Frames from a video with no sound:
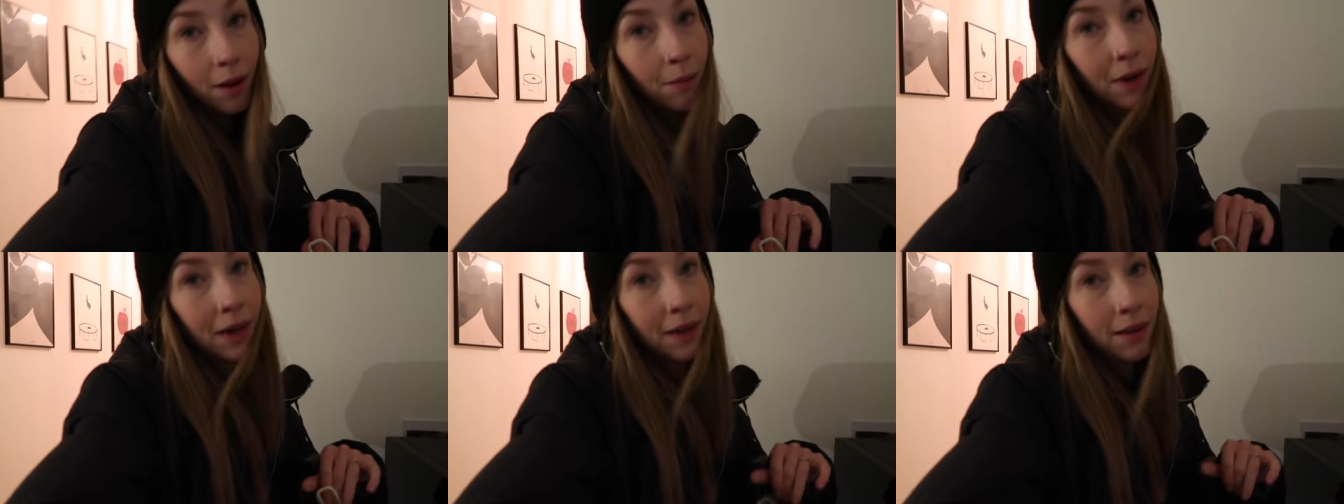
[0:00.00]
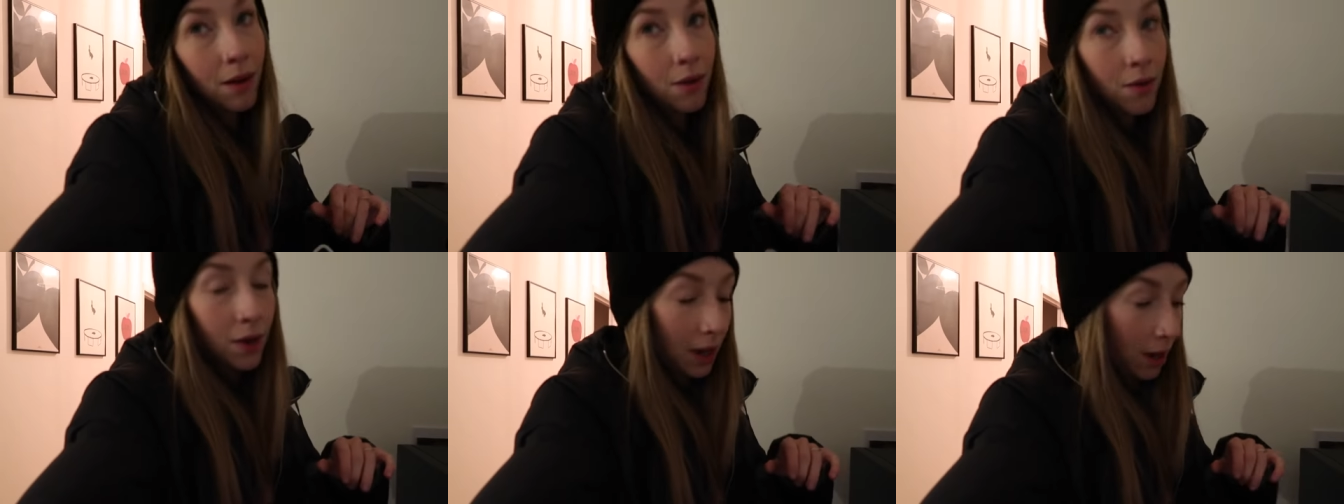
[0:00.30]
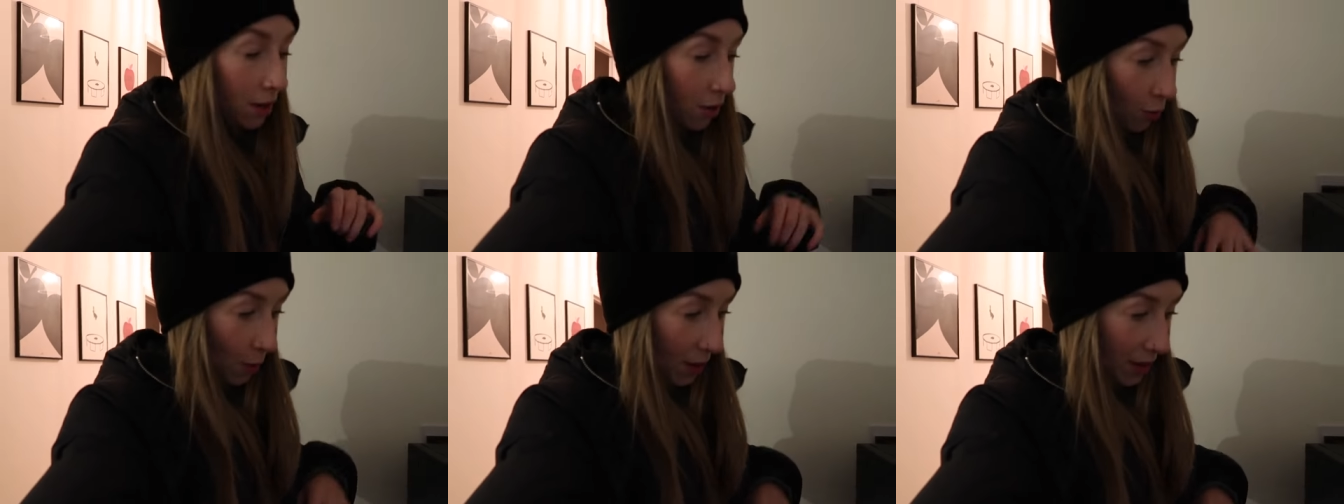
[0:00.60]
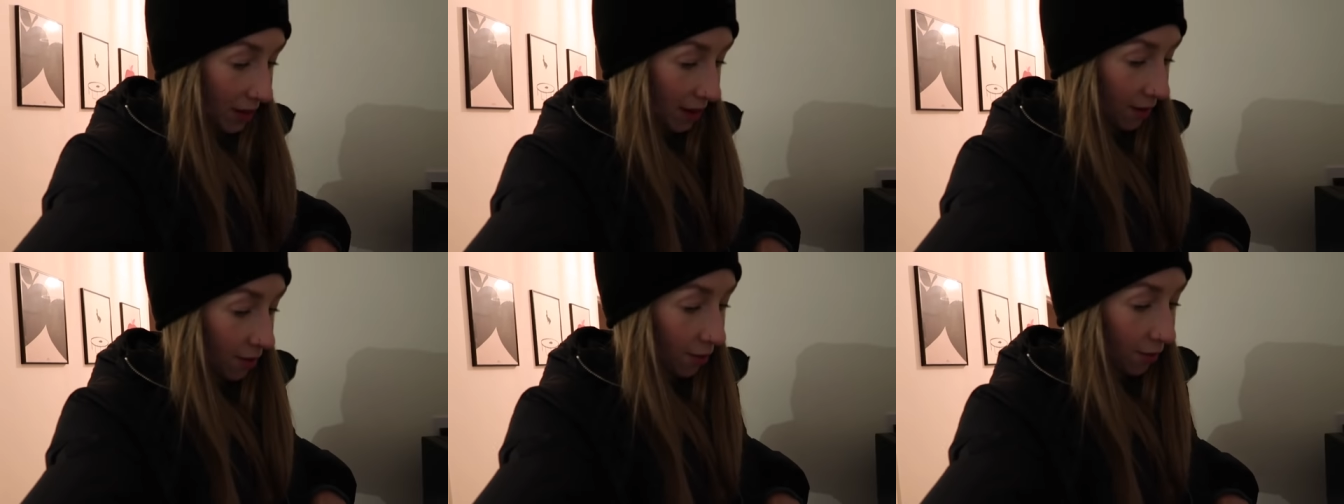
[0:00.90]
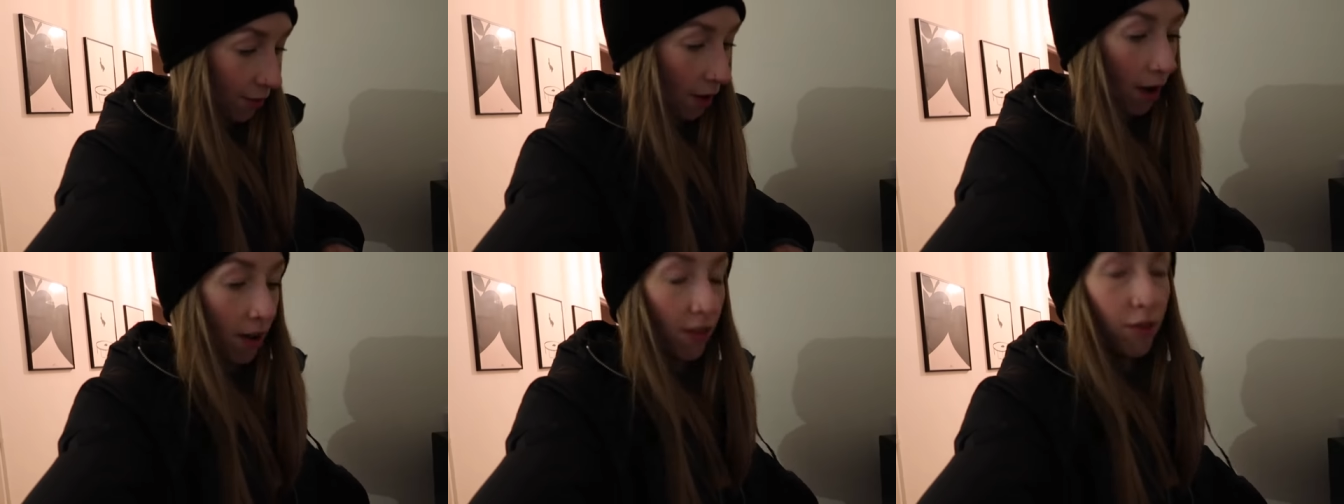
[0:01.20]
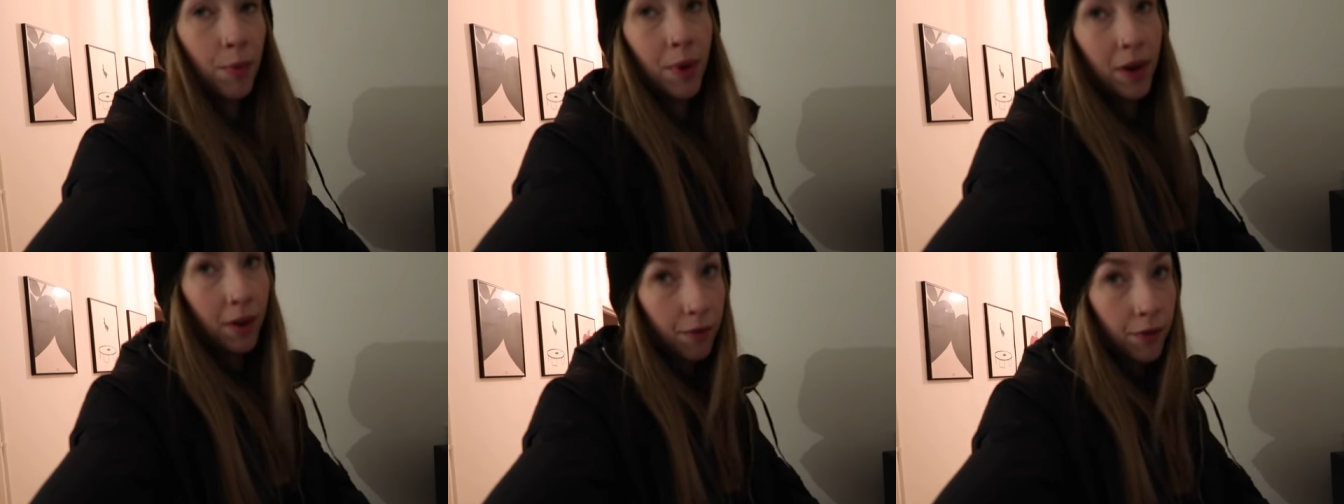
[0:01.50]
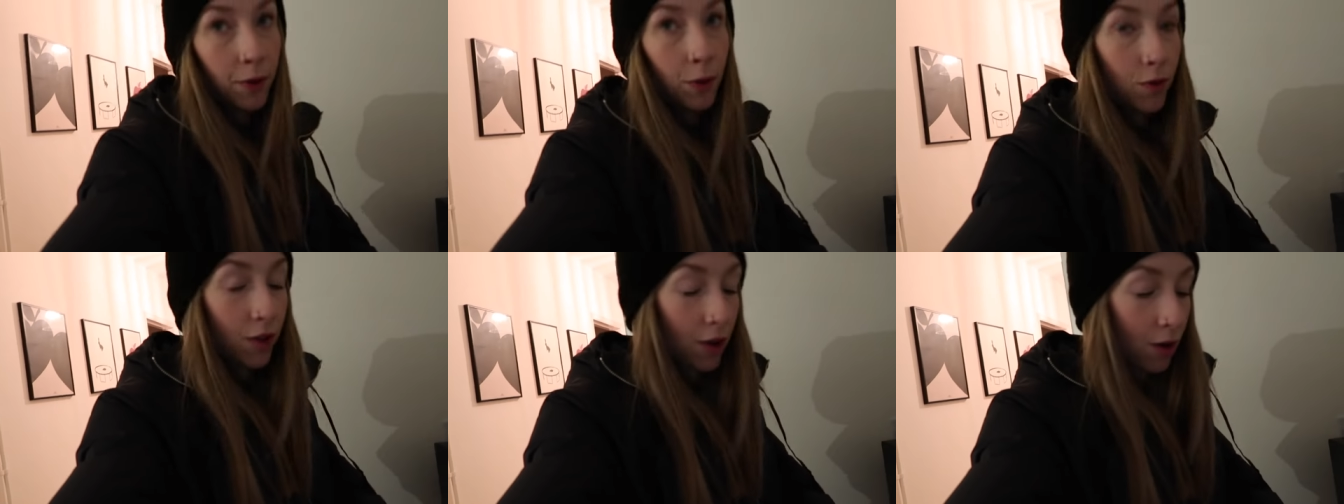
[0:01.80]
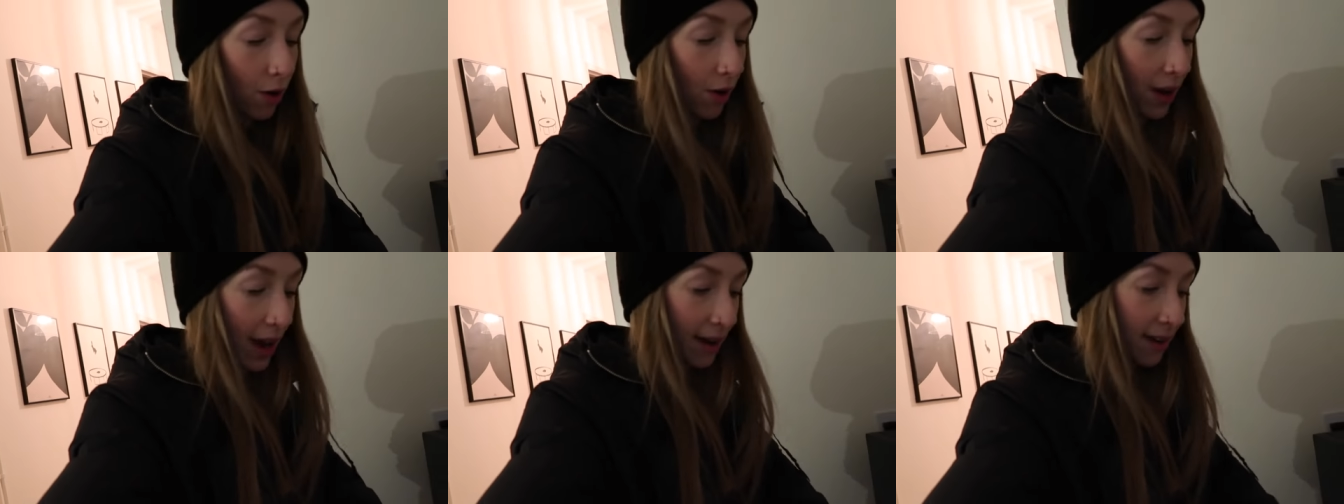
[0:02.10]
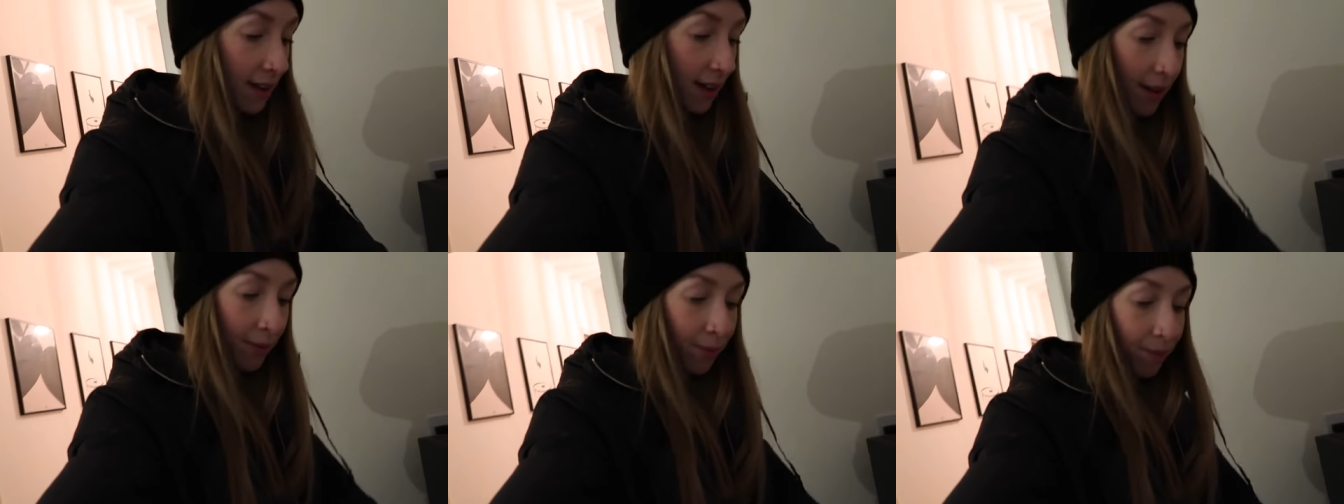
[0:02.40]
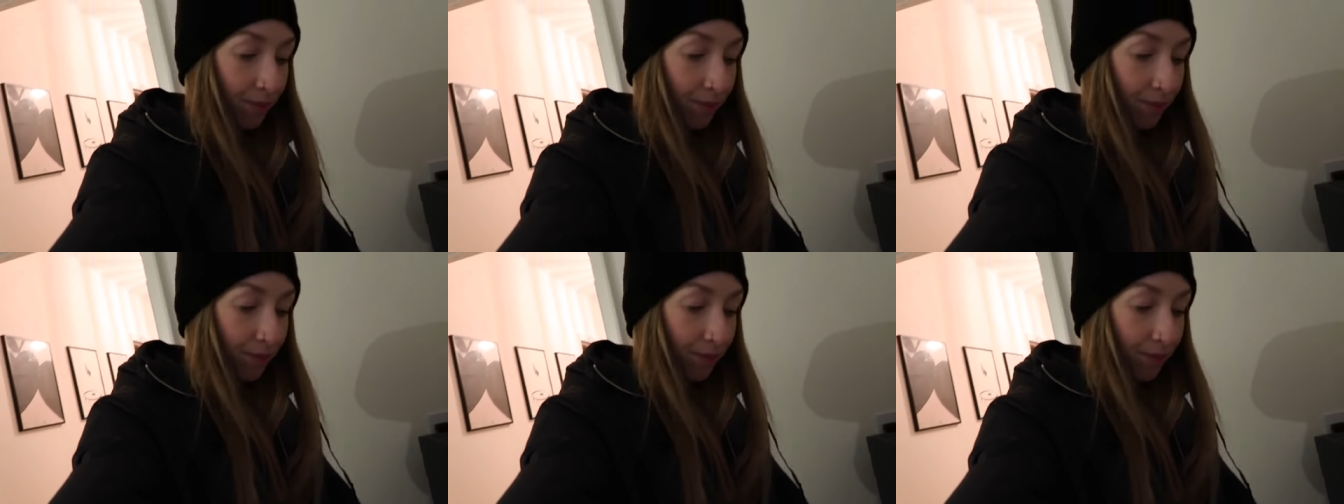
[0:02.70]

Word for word: I mean, it's only 20 to 5, but it feels a lot later.